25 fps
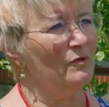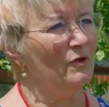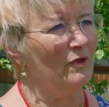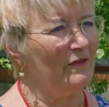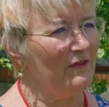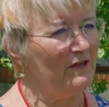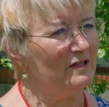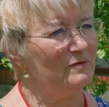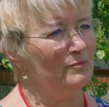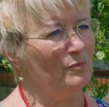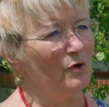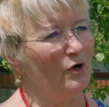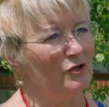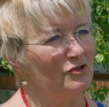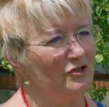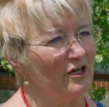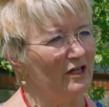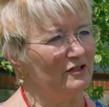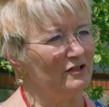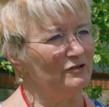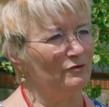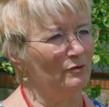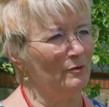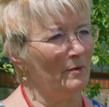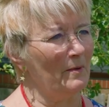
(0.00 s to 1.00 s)
that these
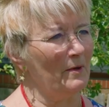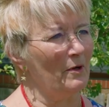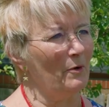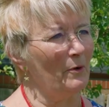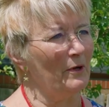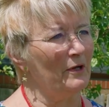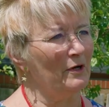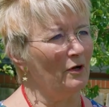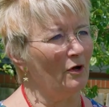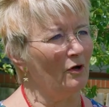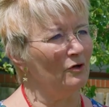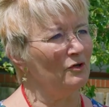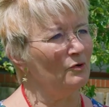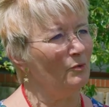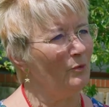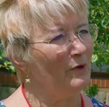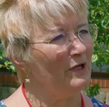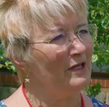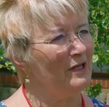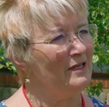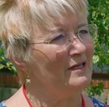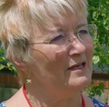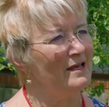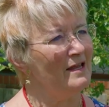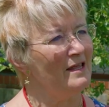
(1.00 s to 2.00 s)
projects will be going on, and
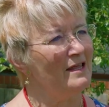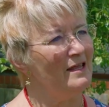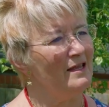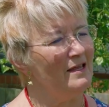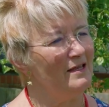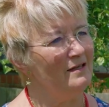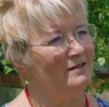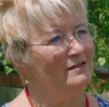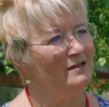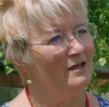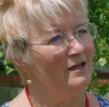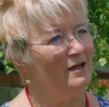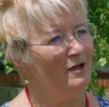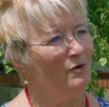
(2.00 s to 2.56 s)
we need